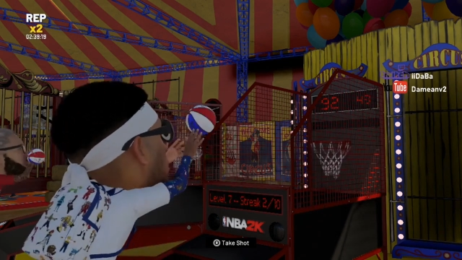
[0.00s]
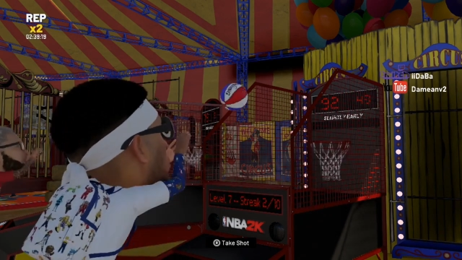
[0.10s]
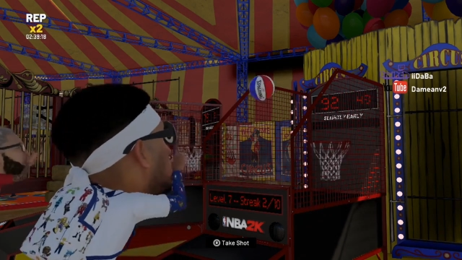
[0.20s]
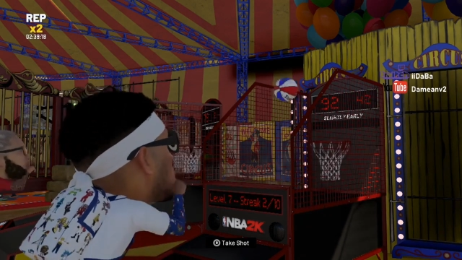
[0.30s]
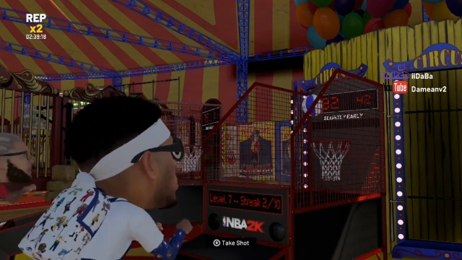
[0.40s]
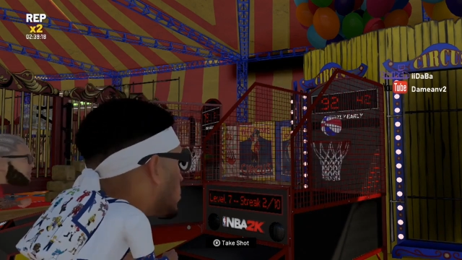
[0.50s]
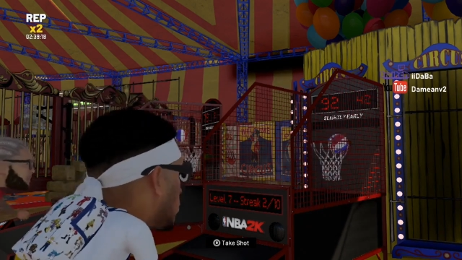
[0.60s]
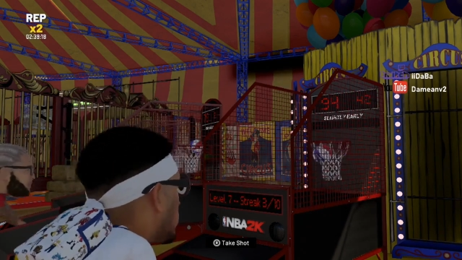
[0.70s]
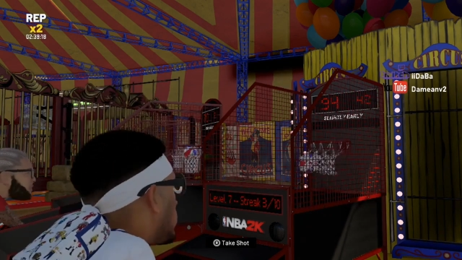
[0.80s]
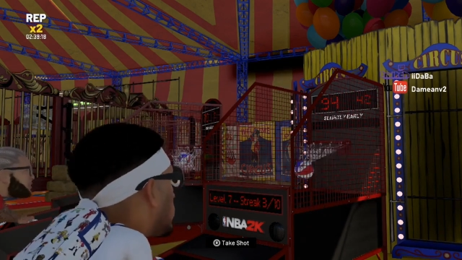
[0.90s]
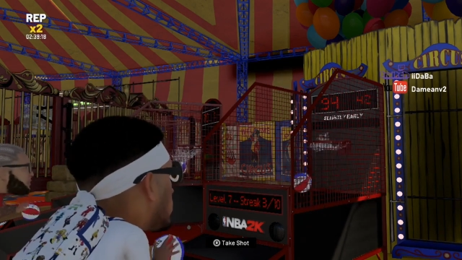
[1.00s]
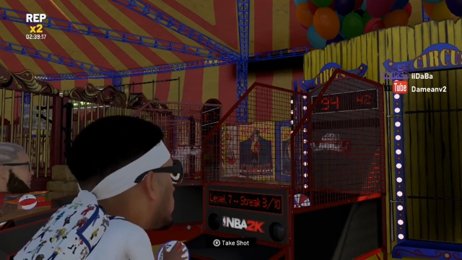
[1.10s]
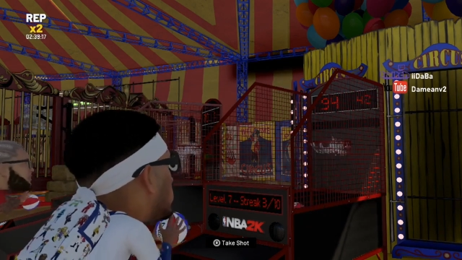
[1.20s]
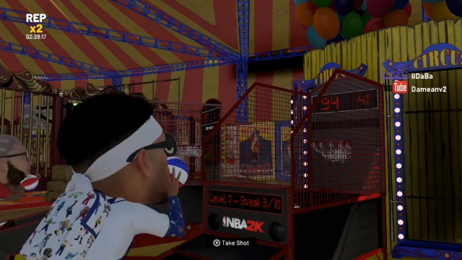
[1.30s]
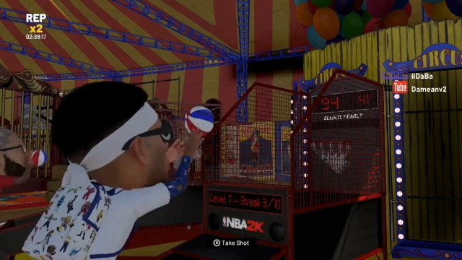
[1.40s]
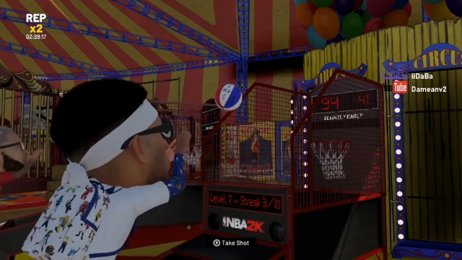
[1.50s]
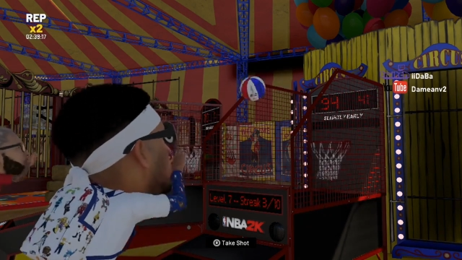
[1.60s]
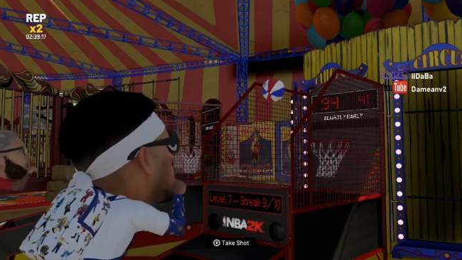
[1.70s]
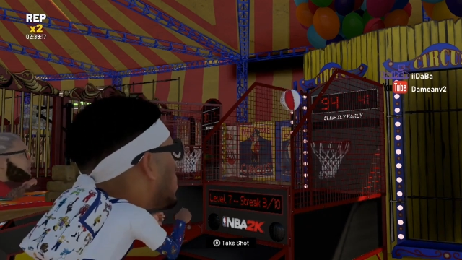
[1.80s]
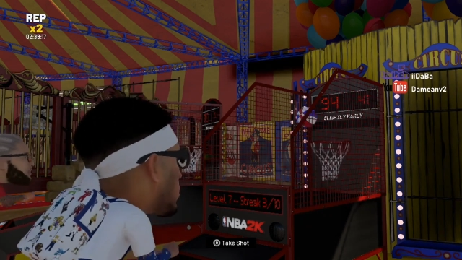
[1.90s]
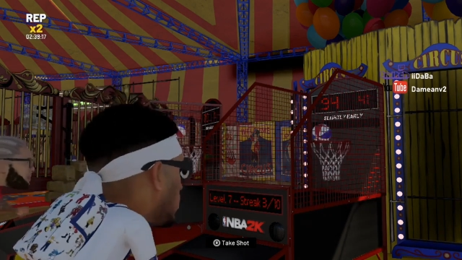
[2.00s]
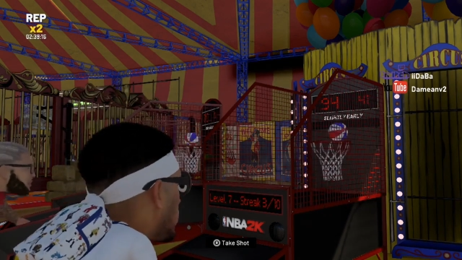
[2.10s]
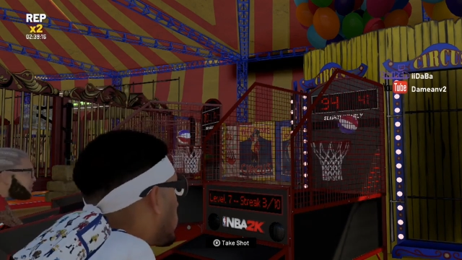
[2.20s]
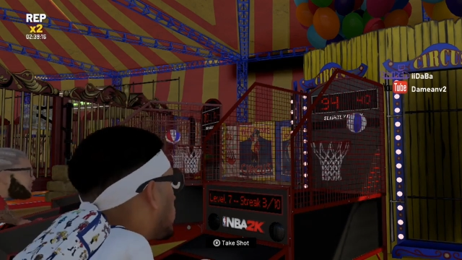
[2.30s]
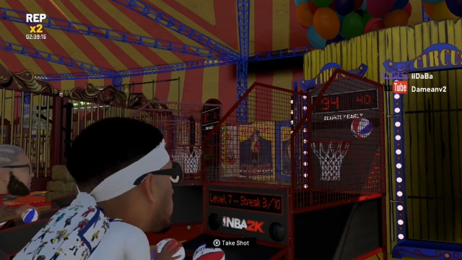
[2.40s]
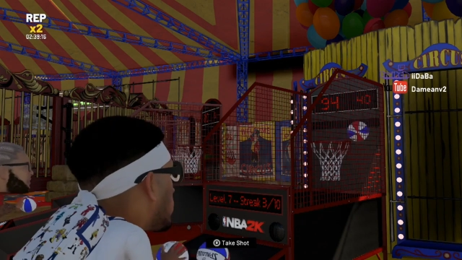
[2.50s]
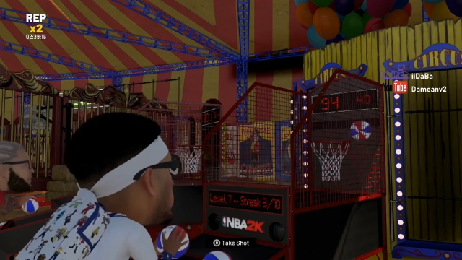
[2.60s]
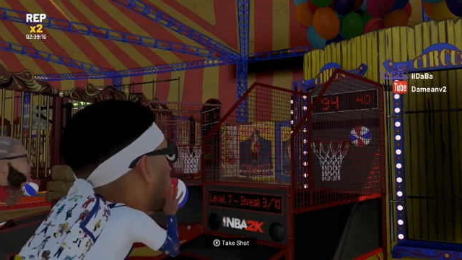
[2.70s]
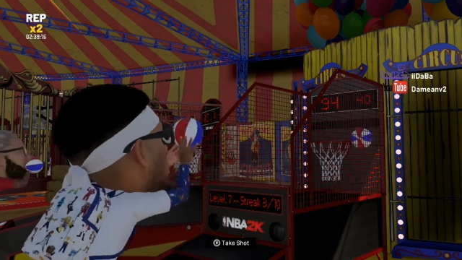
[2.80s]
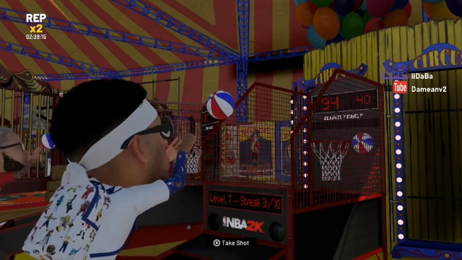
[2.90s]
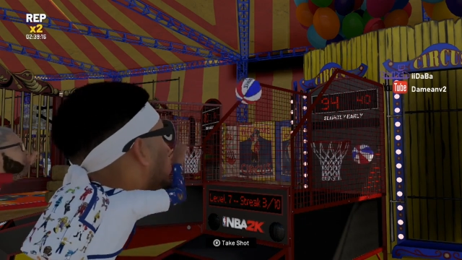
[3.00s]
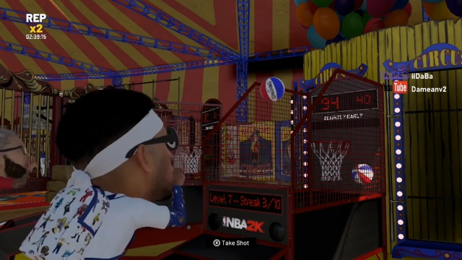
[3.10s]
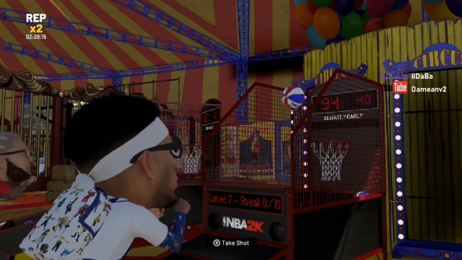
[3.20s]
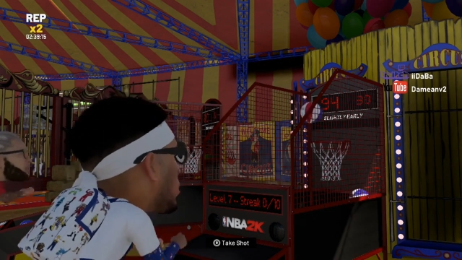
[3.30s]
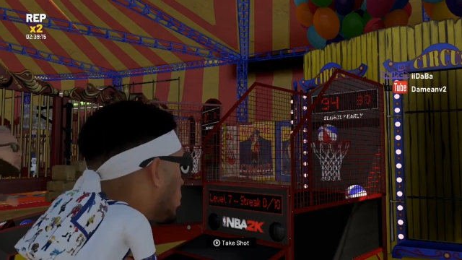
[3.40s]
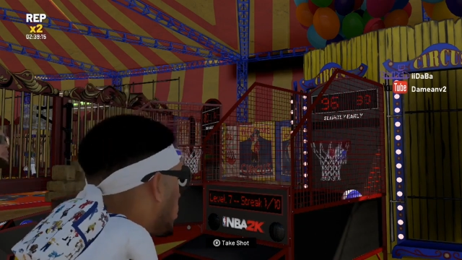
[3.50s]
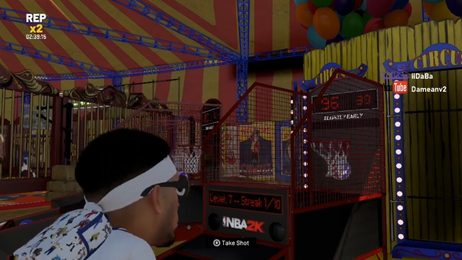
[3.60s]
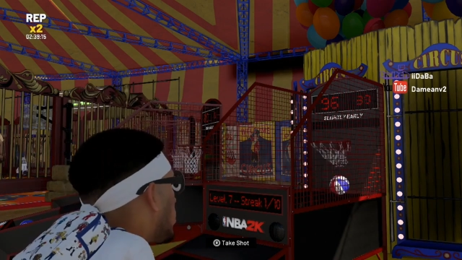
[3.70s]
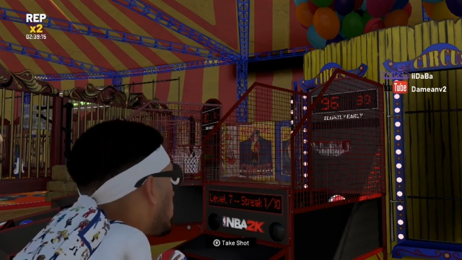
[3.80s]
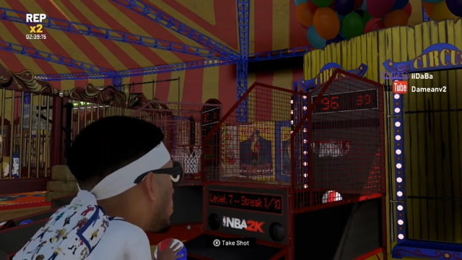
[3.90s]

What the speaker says: (no speaker visible)